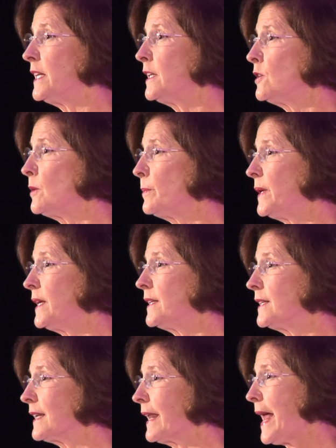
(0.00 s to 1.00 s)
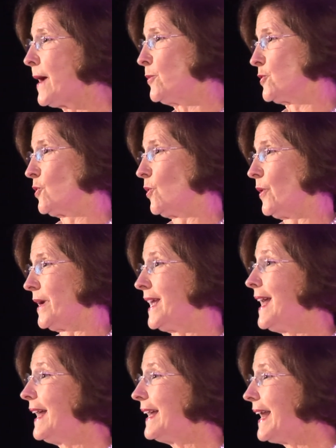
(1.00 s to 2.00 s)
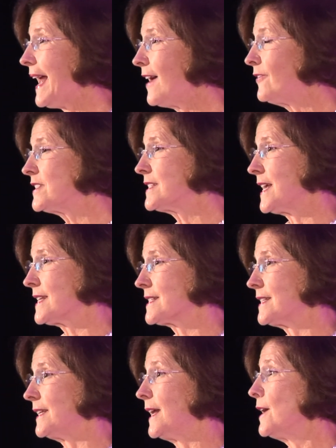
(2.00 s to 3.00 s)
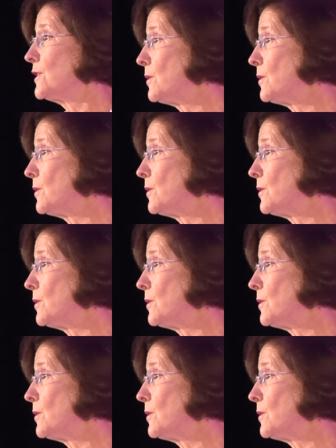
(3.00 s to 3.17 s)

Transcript: independent laboratory and have it tested